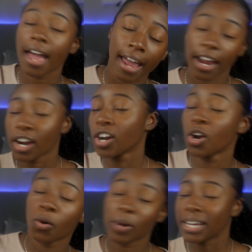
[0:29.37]

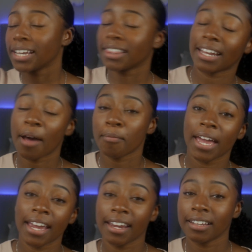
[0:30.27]
hair wig that I
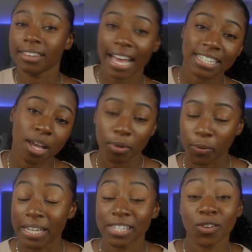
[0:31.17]
made last couple of weeks.